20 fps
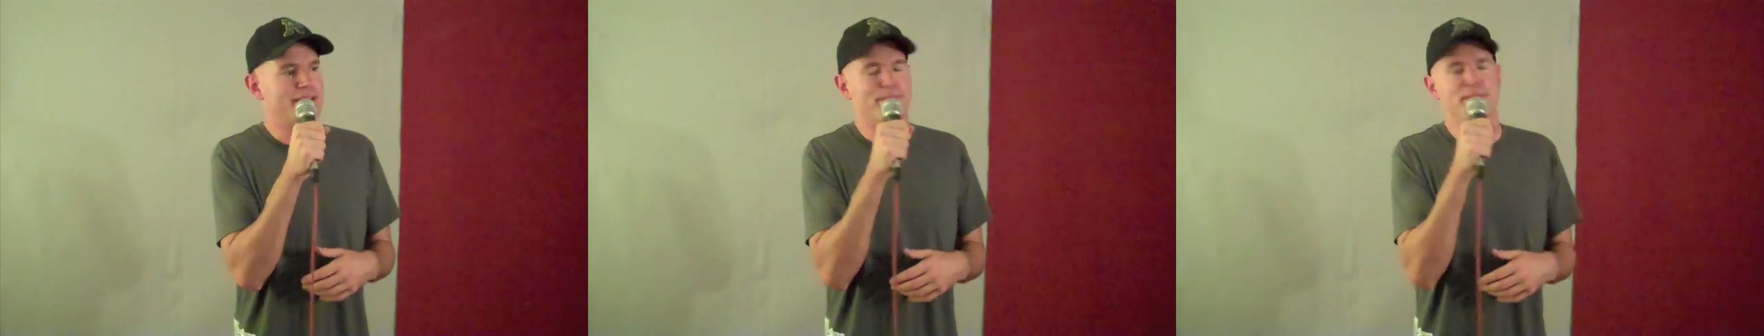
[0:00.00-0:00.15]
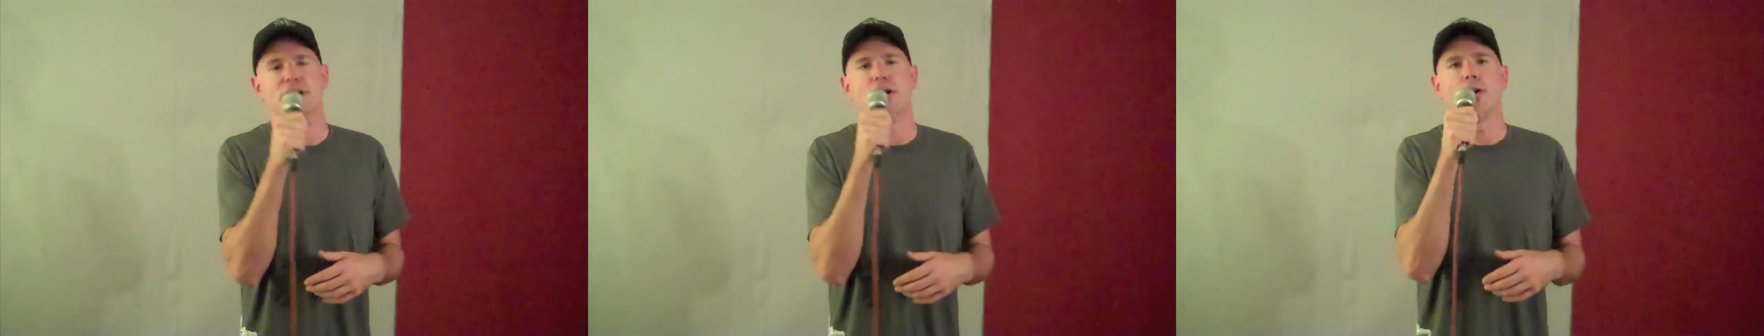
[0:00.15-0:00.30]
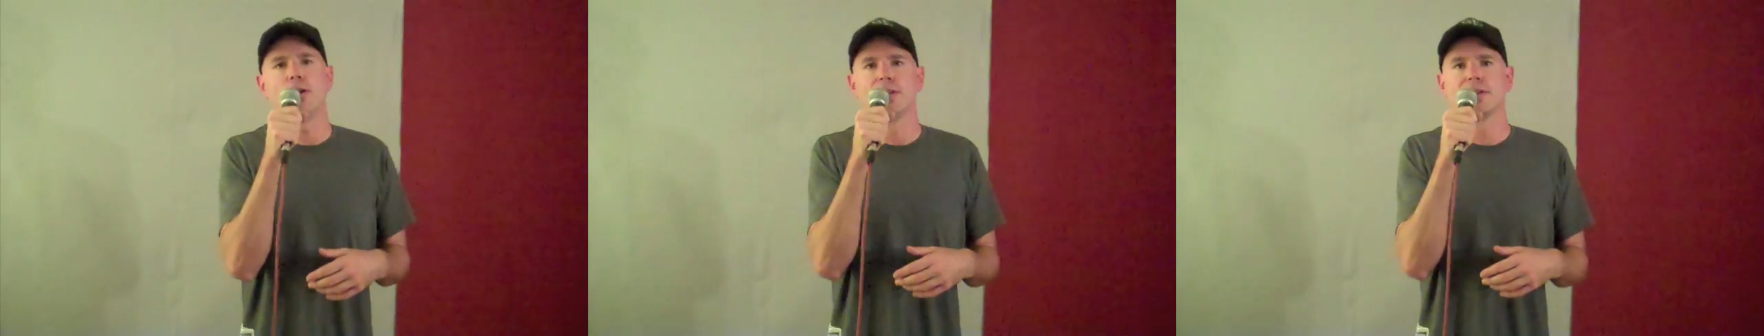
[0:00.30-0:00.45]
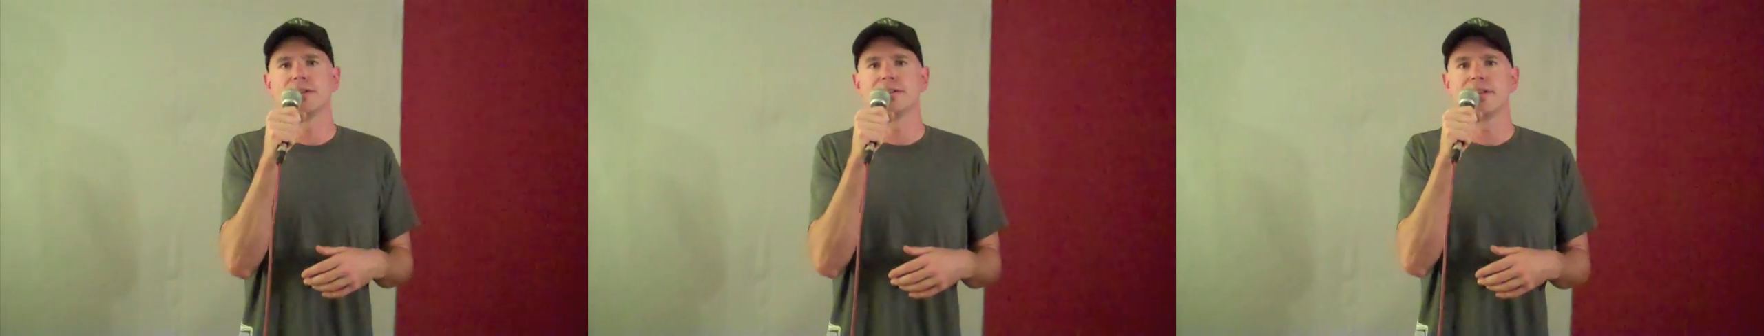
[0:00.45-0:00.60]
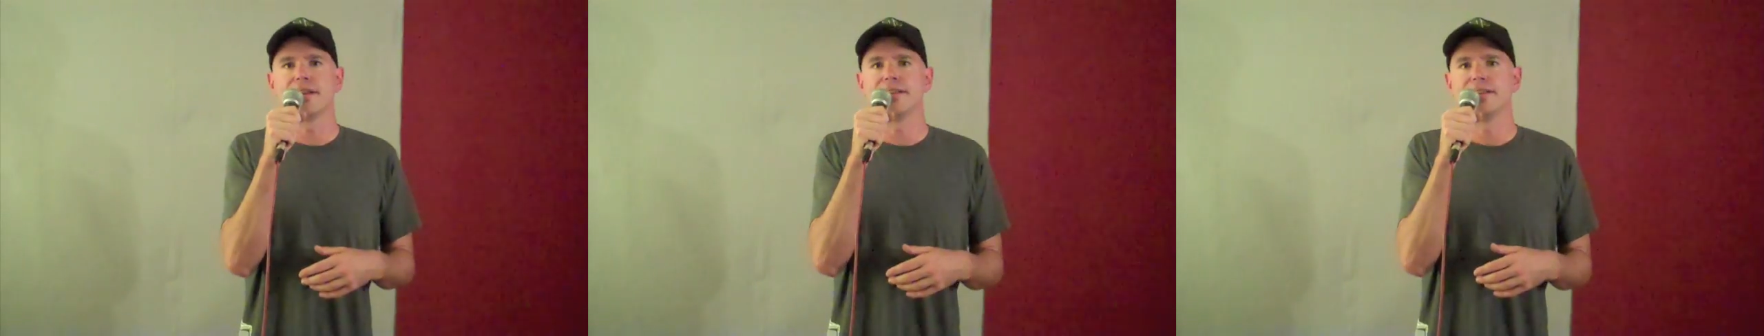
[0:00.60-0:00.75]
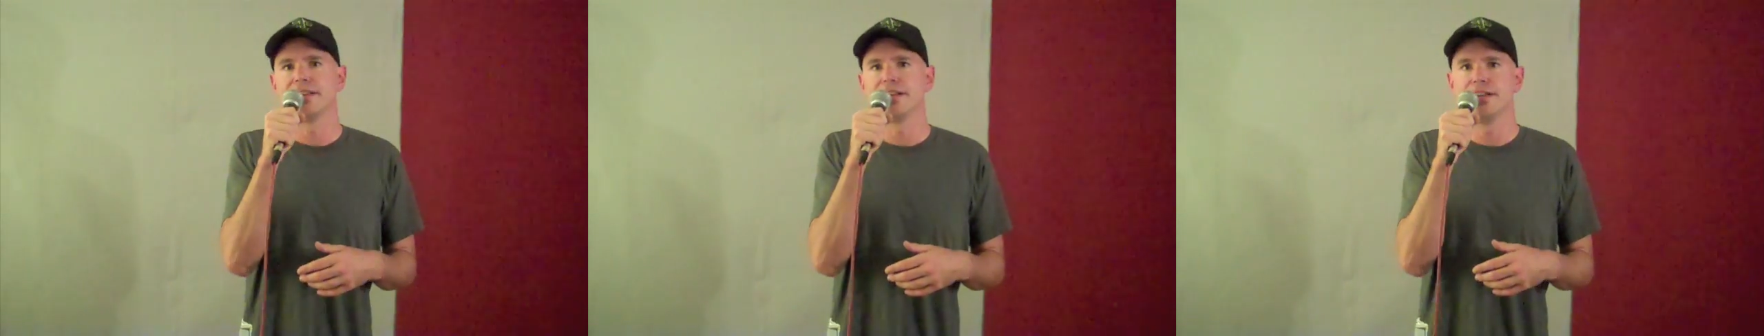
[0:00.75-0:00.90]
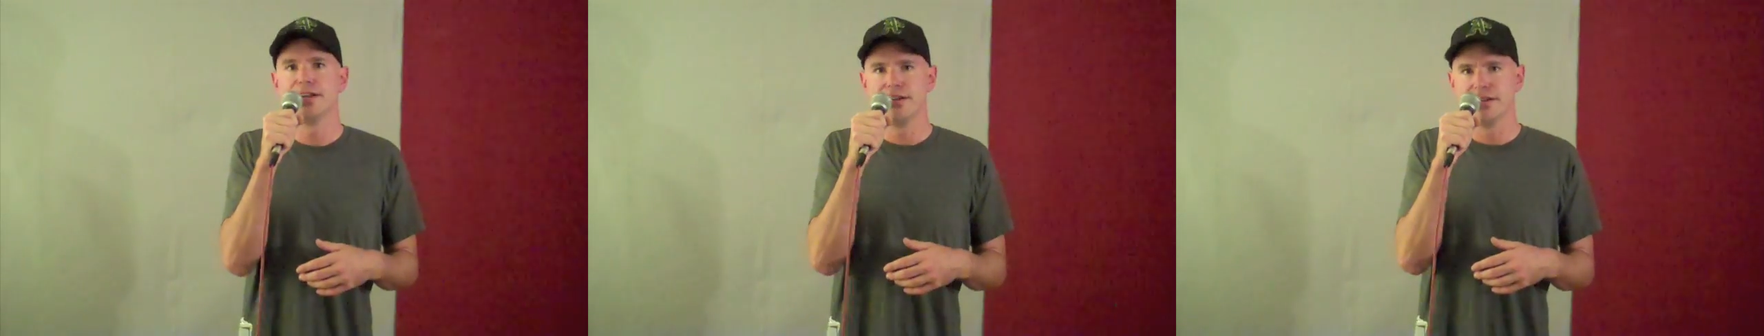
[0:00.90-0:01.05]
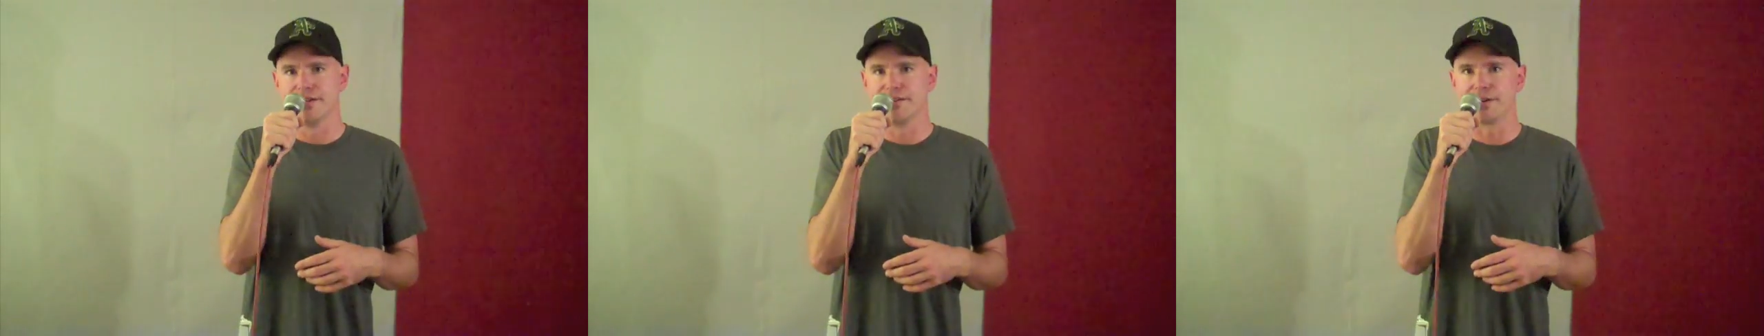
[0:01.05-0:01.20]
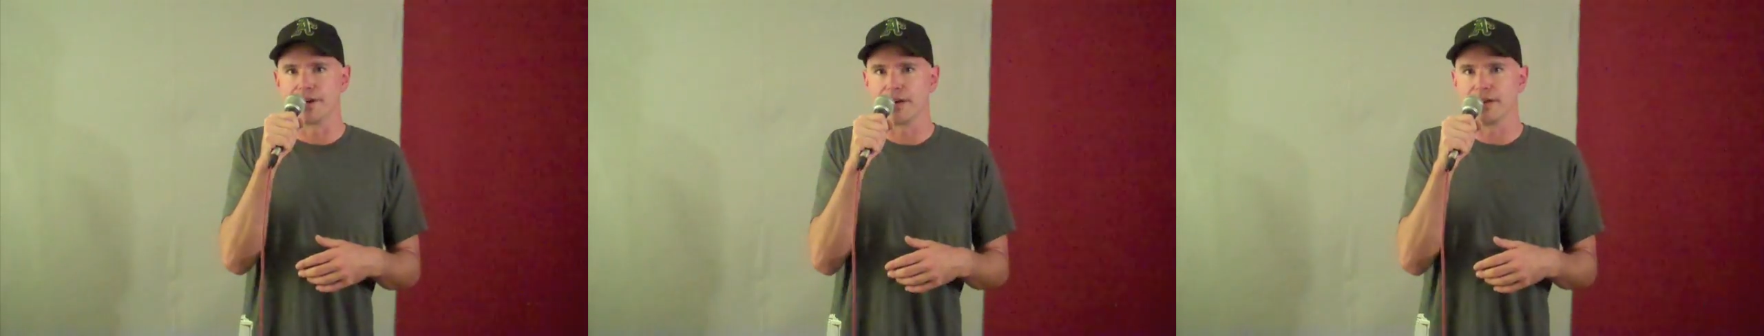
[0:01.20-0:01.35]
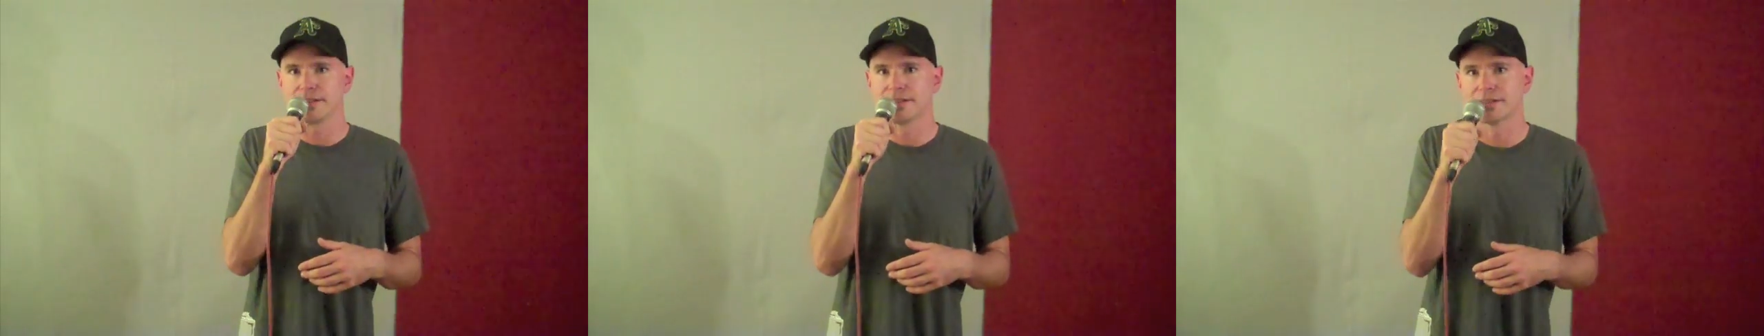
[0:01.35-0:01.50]
to be older than the
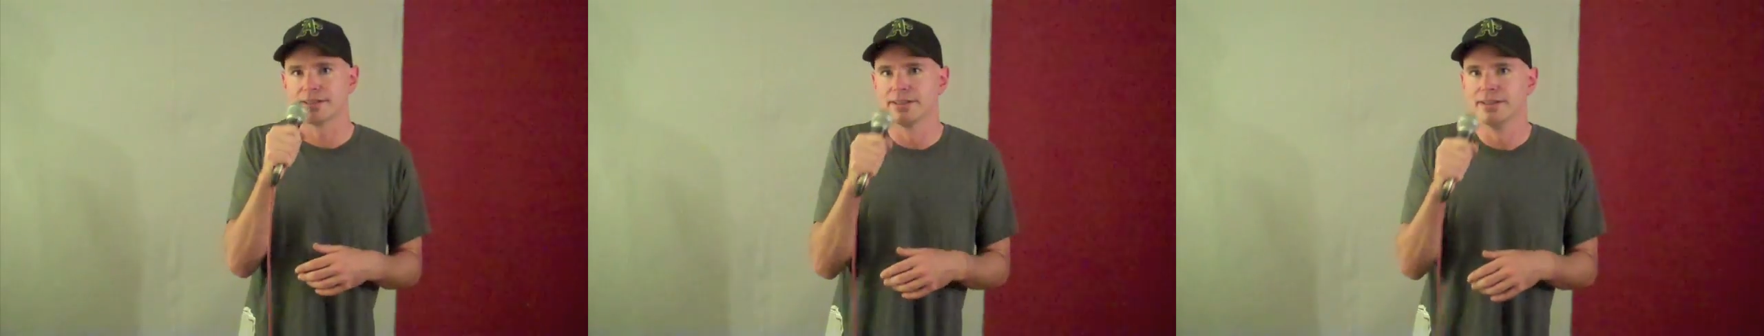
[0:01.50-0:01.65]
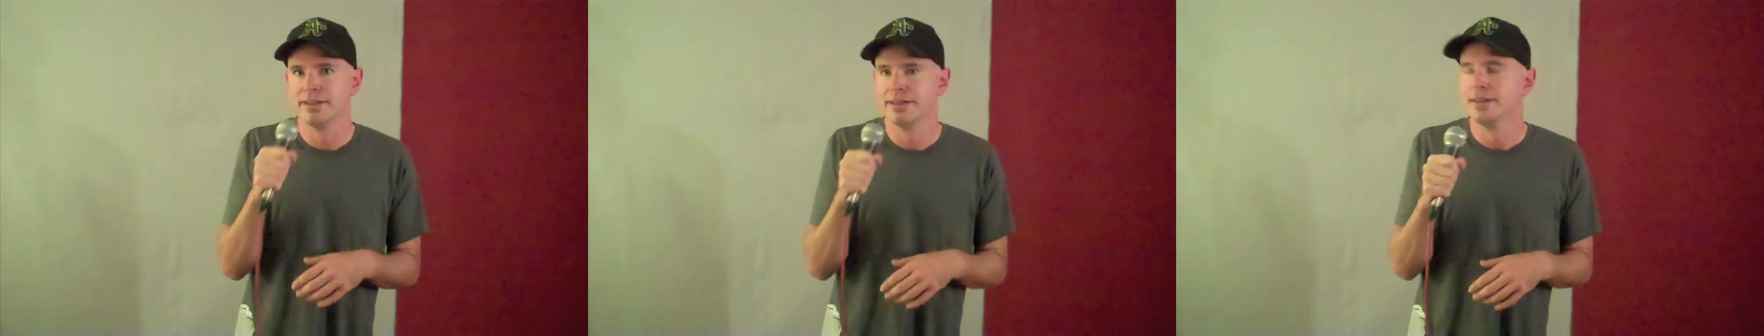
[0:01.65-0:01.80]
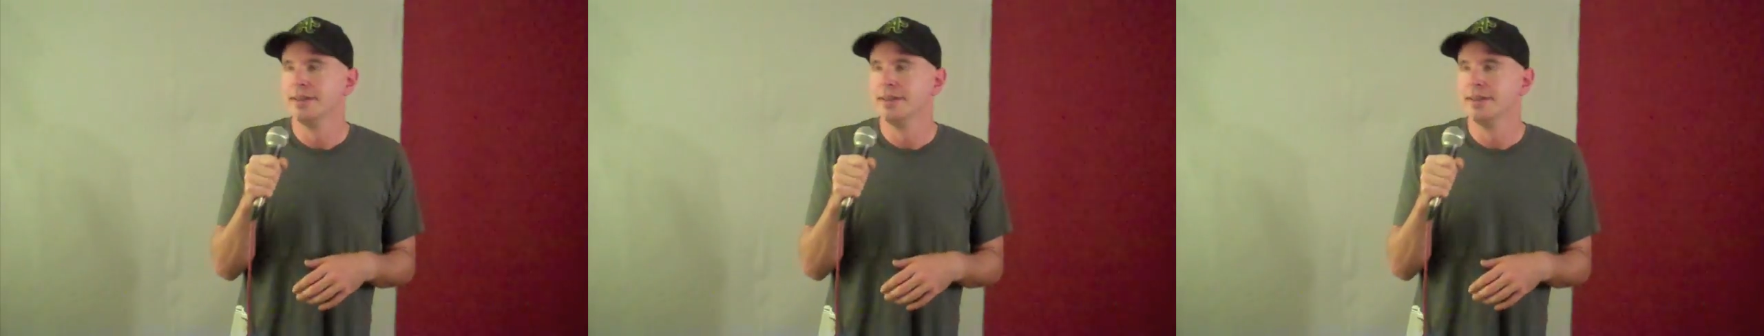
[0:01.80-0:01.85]
universe?